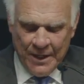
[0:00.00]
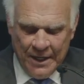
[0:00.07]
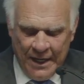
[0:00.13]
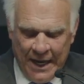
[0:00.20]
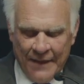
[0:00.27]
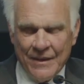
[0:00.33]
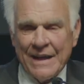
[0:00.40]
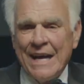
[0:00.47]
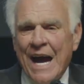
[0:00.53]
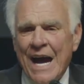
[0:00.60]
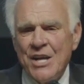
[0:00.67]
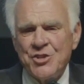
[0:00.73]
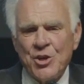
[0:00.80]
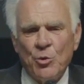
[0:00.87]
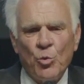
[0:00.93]
And the
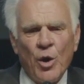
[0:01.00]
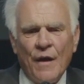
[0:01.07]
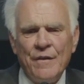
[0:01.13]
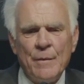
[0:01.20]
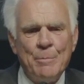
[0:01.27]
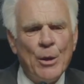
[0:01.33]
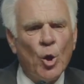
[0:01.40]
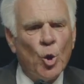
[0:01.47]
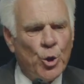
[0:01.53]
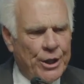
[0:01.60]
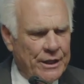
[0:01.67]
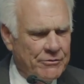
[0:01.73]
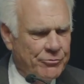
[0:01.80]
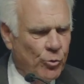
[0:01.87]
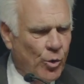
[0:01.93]
guys that run the
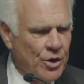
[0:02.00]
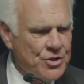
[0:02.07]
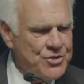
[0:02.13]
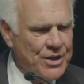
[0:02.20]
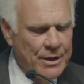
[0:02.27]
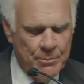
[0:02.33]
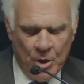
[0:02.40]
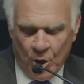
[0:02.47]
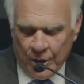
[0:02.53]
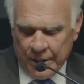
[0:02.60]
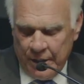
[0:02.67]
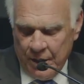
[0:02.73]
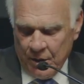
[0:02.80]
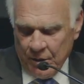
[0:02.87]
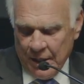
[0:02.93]
building for us at American
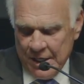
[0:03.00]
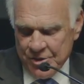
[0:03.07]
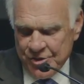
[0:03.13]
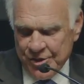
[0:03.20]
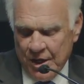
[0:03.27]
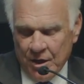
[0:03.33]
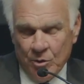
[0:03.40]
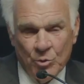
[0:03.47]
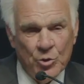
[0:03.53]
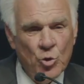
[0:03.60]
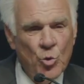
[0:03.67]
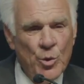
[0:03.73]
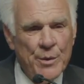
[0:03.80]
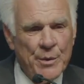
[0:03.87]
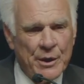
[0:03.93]
Airlines Center, who
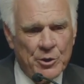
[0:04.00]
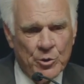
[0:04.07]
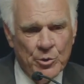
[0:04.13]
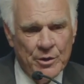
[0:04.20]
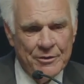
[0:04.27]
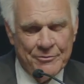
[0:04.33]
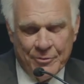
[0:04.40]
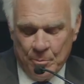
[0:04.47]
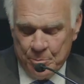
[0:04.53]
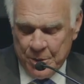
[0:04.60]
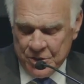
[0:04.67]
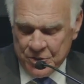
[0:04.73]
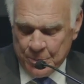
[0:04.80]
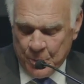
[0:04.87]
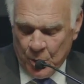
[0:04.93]
we recruited from
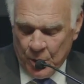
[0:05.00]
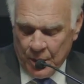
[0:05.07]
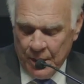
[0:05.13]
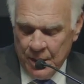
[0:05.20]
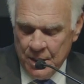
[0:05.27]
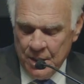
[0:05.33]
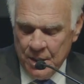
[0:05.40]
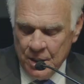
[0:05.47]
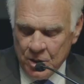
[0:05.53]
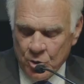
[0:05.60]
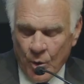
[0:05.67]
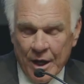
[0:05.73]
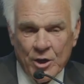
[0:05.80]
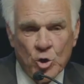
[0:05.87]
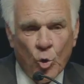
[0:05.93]
Pittsburgh,
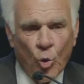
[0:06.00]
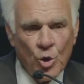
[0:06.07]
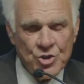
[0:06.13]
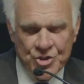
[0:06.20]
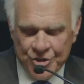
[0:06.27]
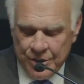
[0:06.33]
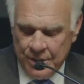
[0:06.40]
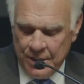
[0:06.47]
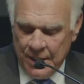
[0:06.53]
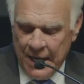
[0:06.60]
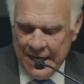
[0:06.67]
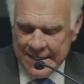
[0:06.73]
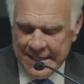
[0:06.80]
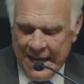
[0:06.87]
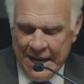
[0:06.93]
Craig Corson
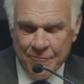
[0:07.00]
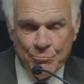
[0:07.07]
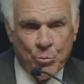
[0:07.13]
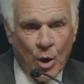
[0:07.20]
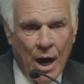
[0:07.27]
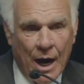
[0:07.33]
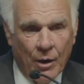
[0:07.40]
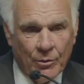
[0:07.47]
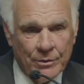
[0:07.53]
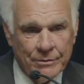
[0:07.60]
and Dave Brown.